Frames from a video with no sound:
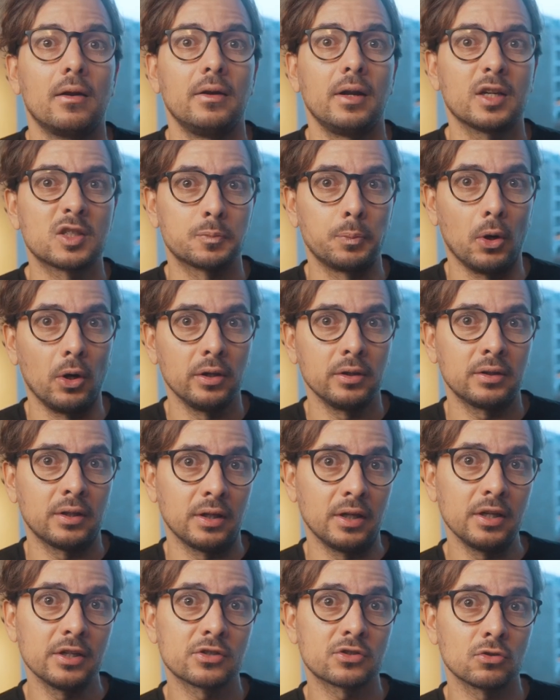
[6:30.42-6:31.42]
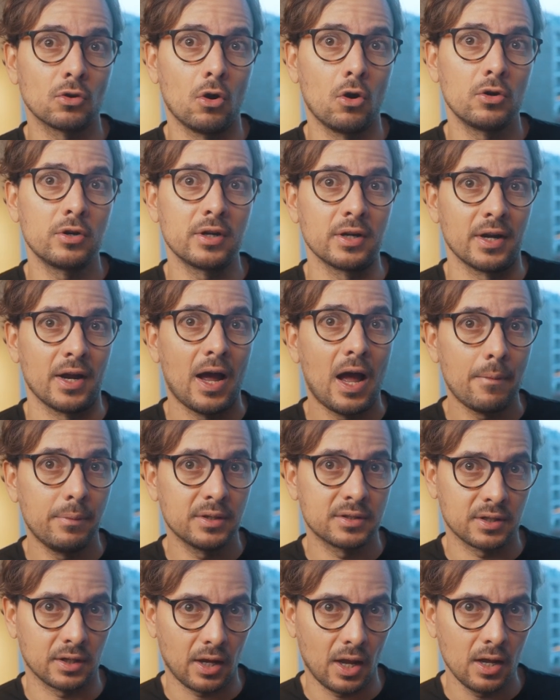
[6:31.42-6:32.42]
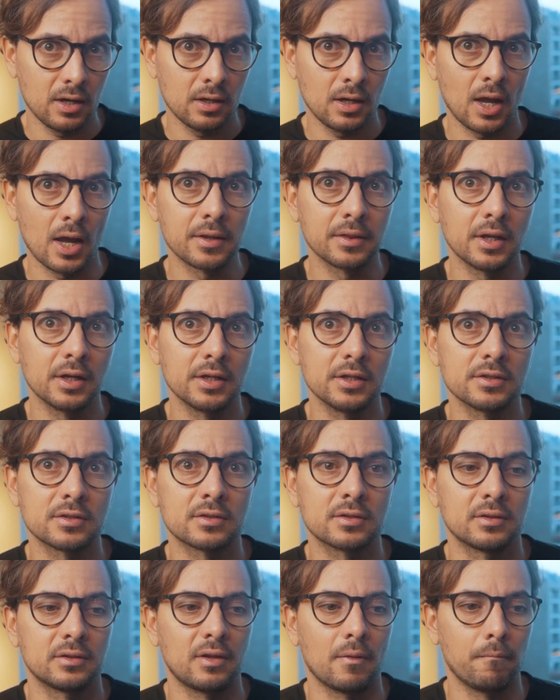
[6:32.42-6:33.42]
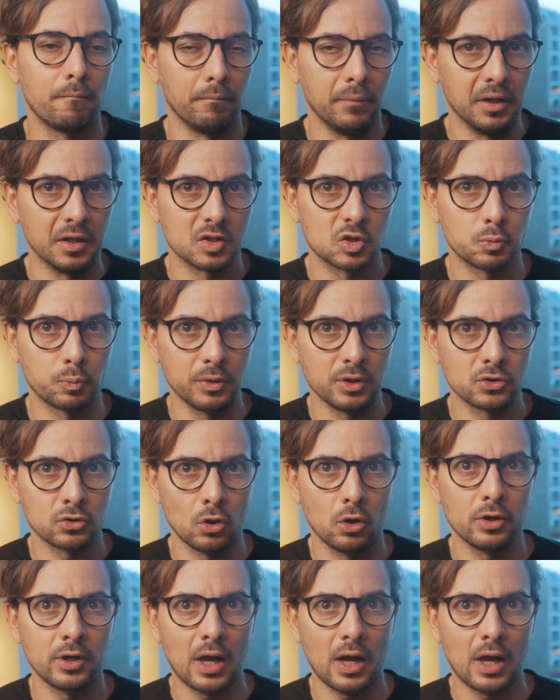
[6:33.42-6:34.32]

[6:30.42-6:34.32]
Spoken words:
Next point is on habits again, and that is the biggest piece on